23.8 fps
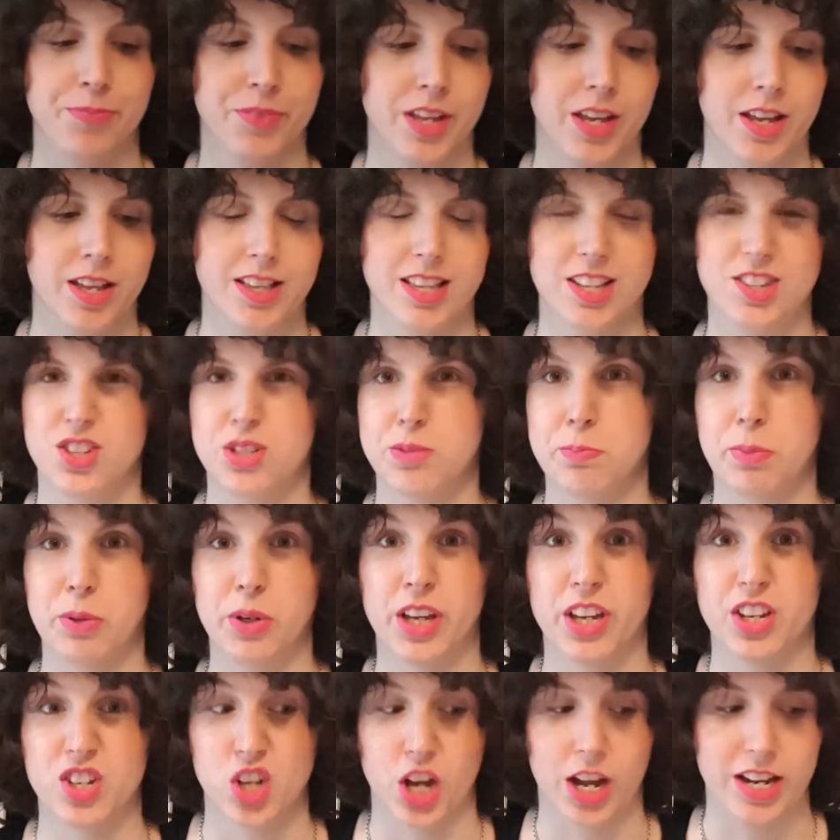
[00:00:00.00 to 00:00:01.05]
They're just bookish
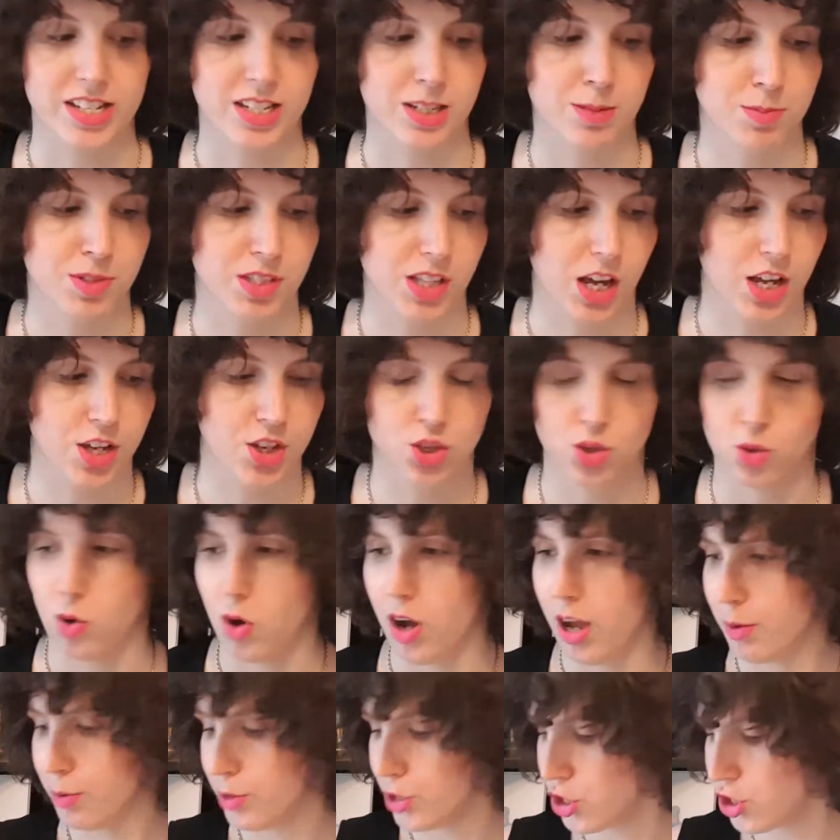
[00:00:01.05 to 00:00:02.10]
items that I thought I would
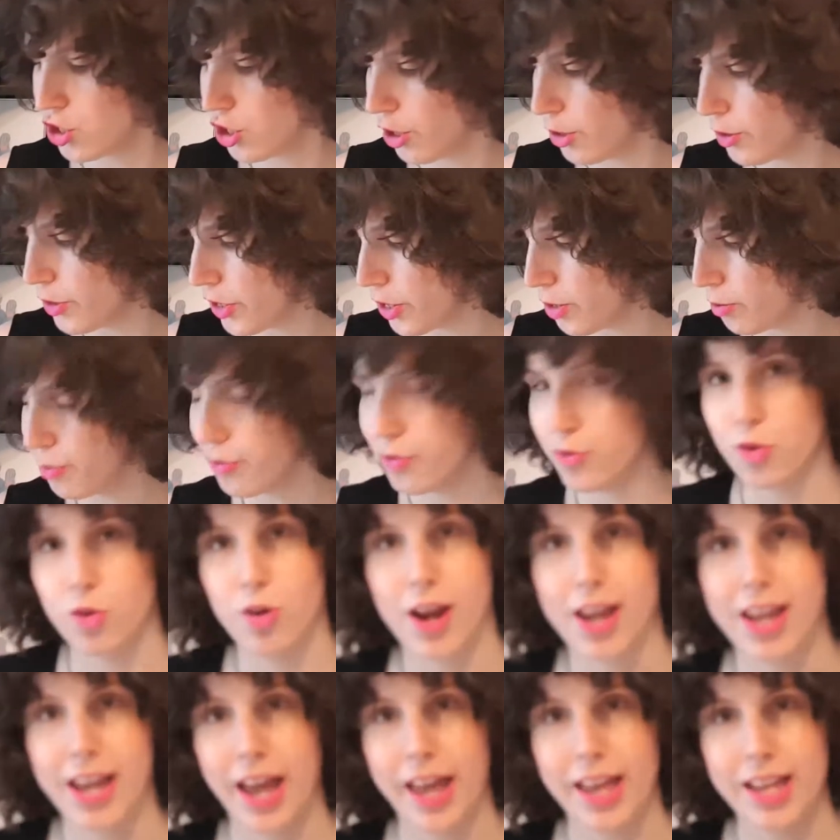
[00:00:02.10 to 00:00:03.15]
show you before I get
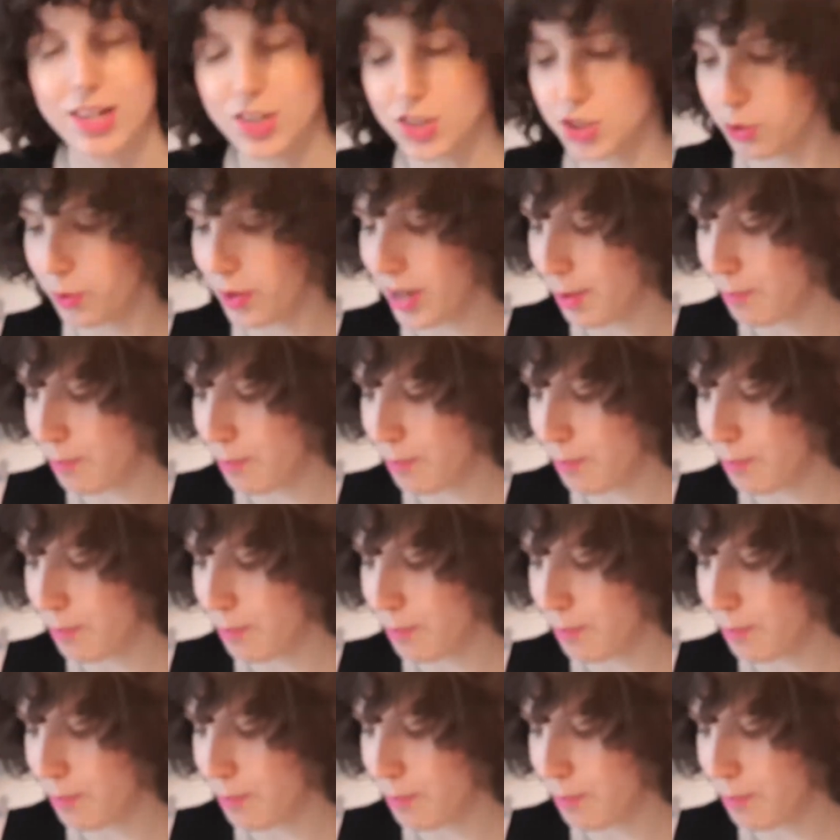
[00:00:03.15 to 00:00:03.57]
into it.